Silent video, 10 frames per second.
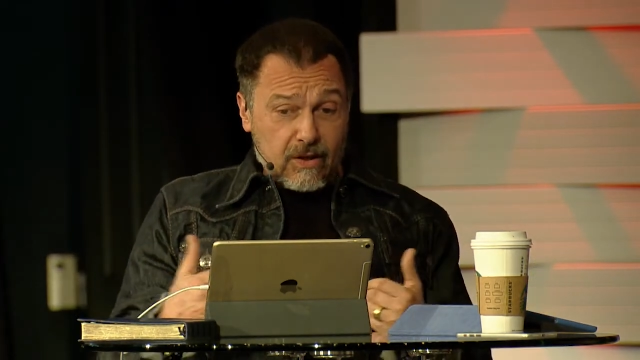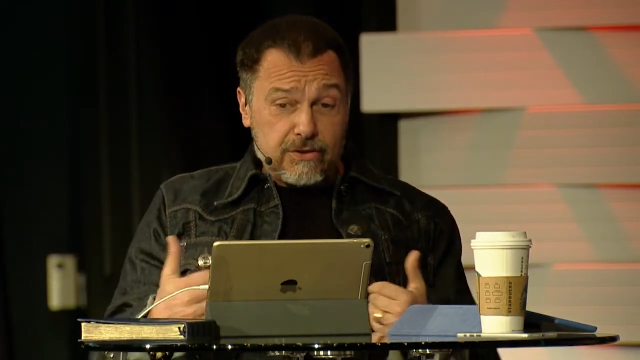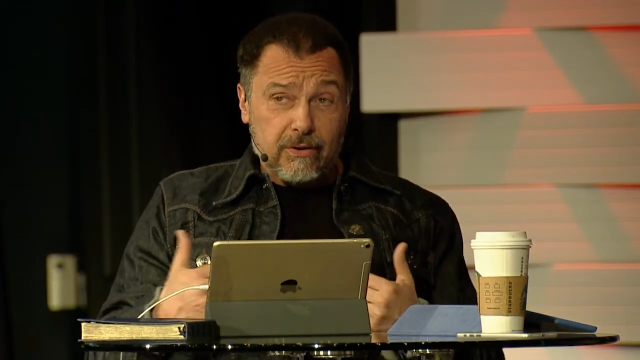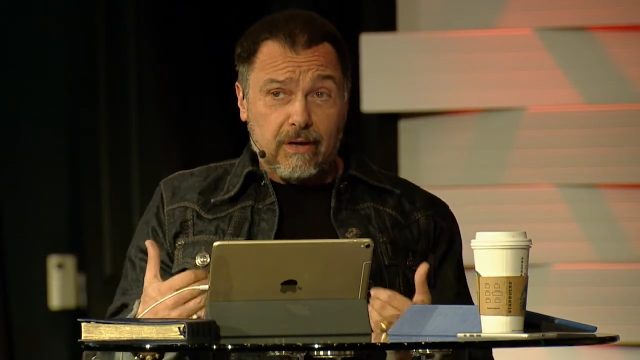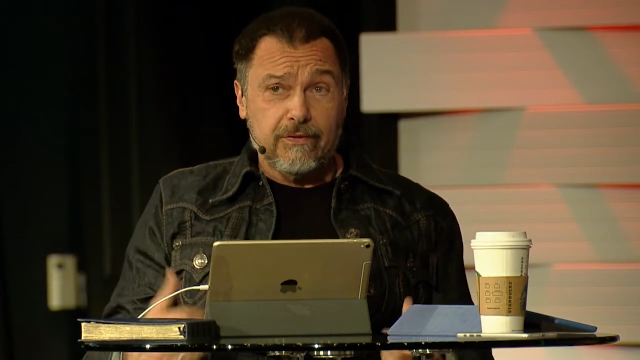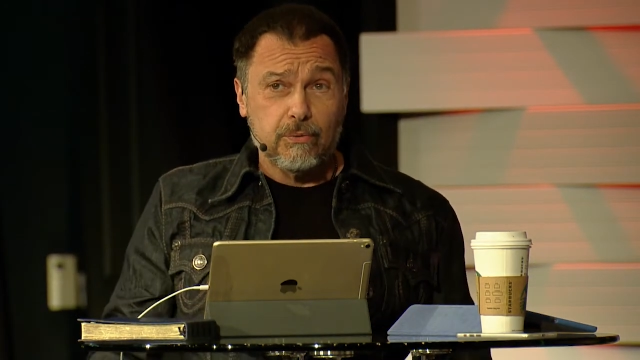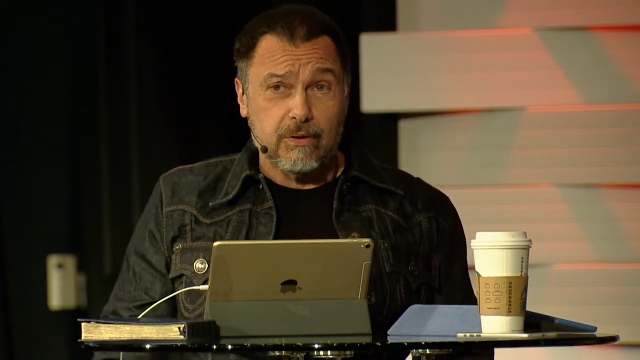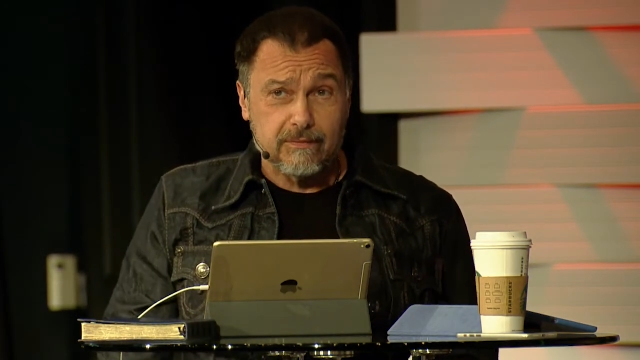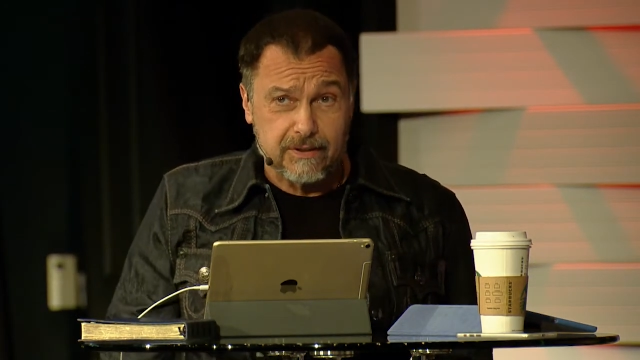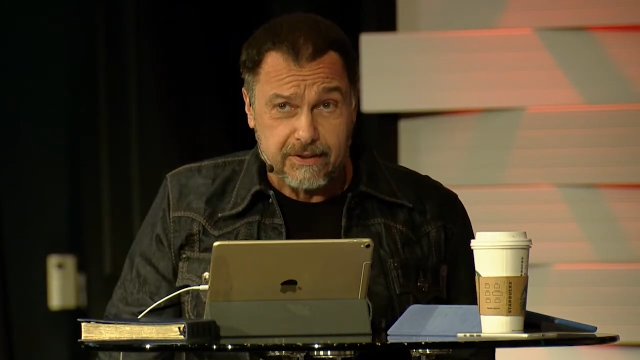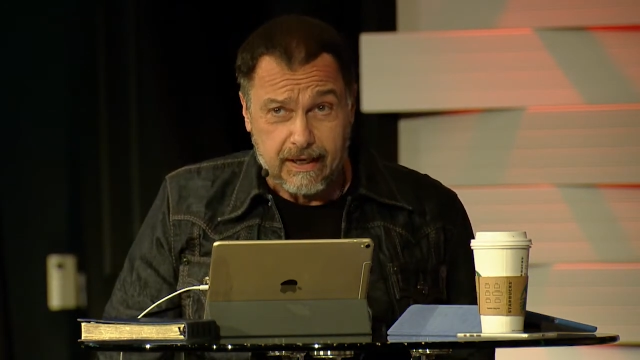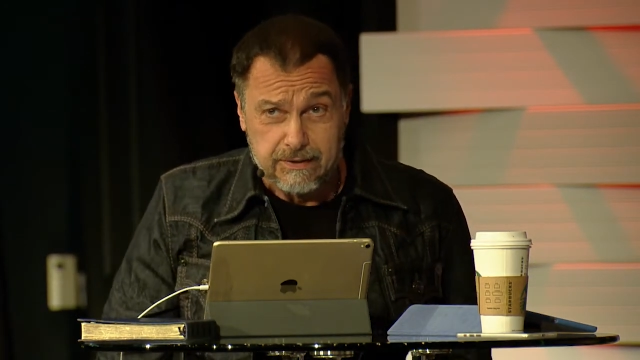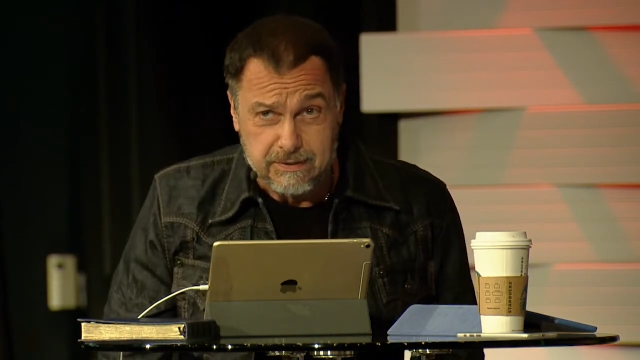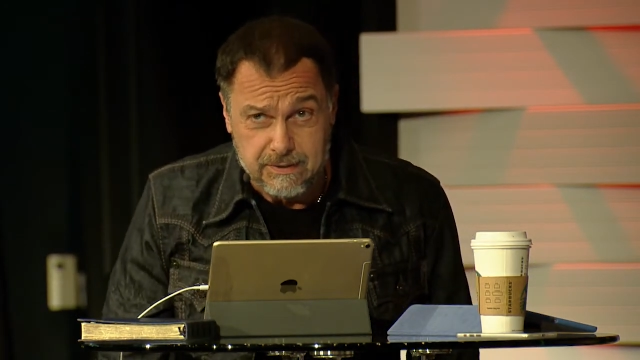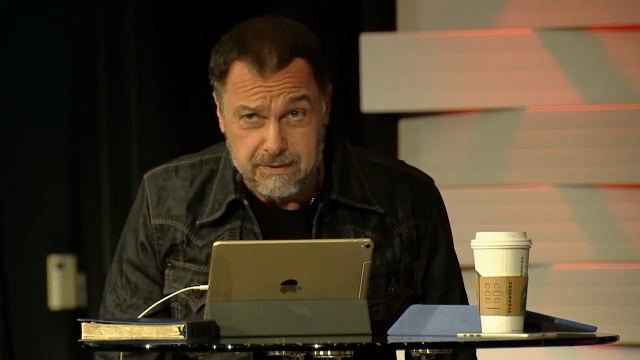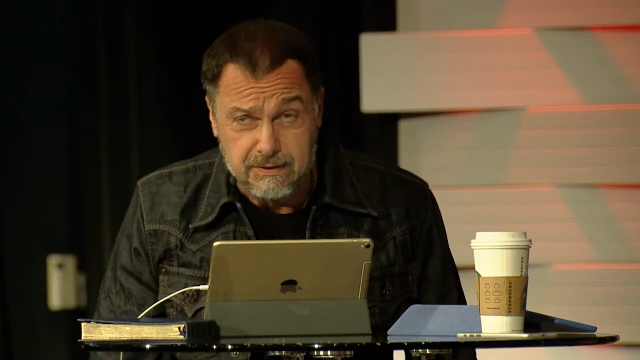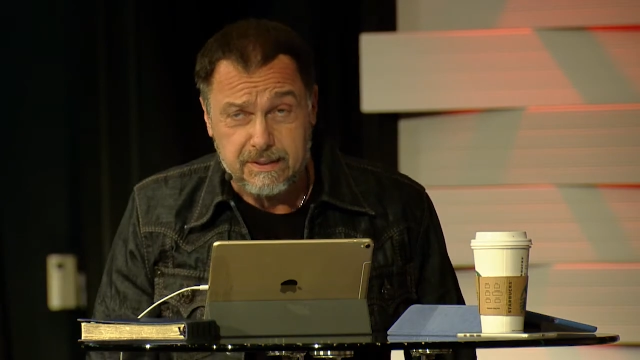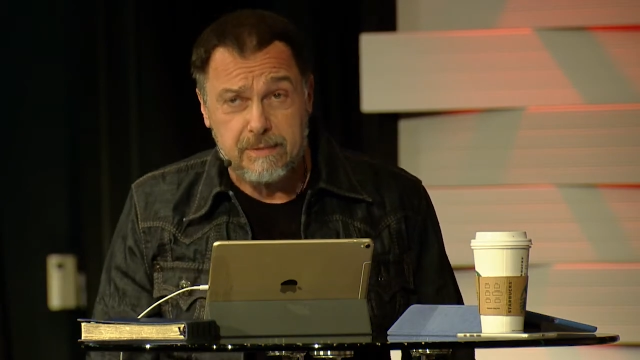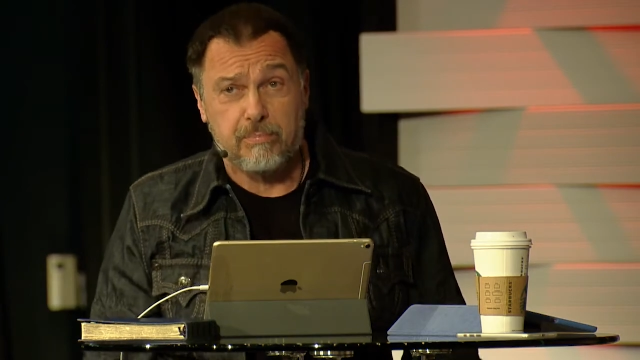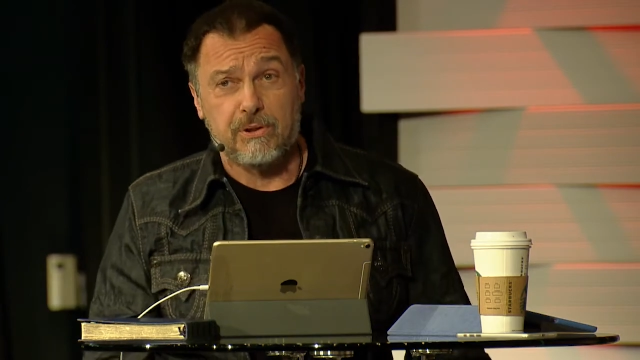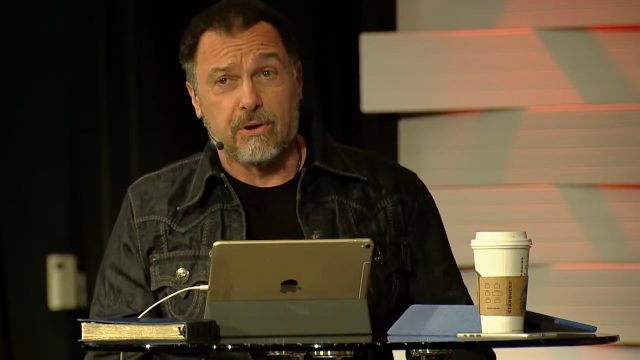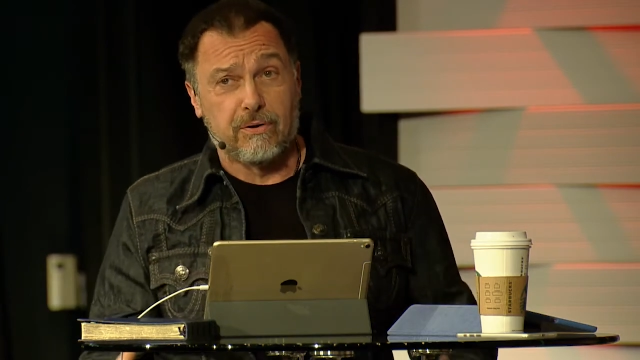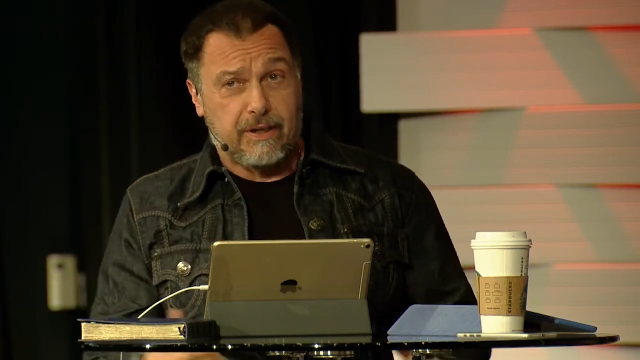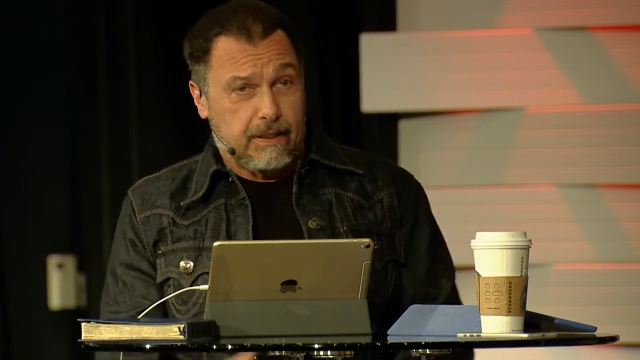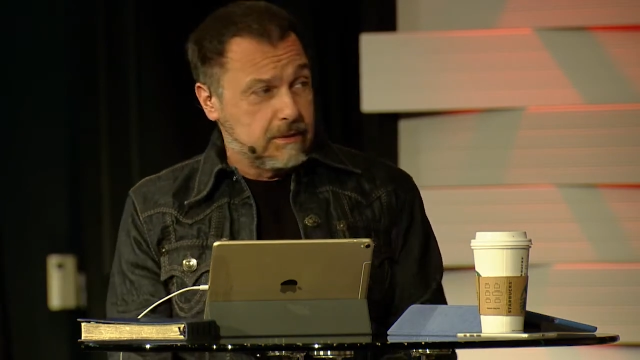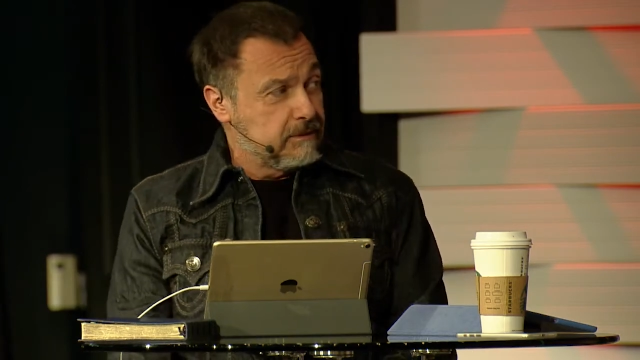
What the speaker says: So every one of us has this deep yearning